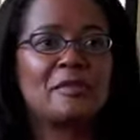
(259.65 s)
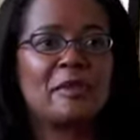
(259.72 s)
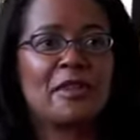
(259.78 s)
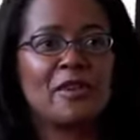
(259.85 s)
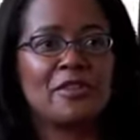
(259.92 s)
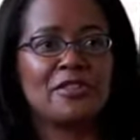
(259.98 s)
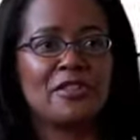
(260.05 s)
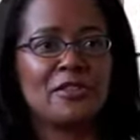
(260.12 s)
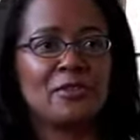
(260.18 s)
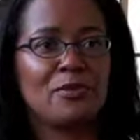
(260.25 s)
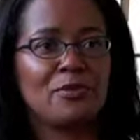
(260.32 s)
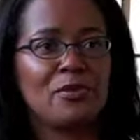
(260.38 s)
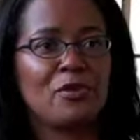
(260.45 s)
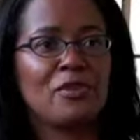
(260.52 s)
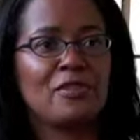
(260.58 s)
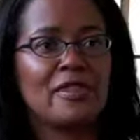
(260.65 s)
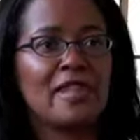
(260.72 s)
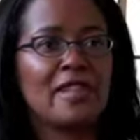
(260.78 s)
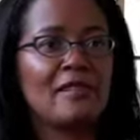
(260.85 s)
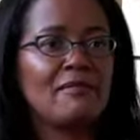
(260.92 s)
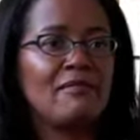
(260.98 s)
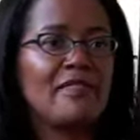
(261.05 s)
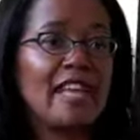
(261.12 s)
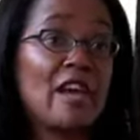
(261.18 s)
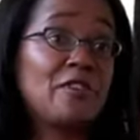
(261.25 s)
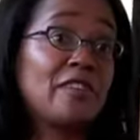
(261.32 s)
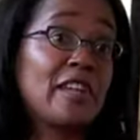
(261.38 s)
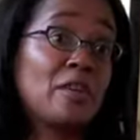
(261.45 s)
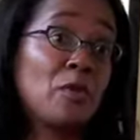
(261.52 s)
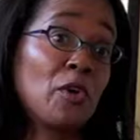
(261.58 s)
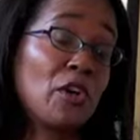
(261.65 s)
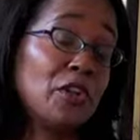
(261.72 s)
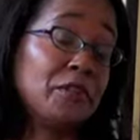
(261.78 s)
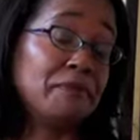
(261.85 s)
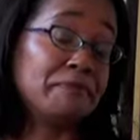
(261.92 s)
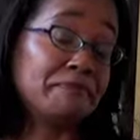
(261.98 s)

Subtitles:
but also sort of in the outside world.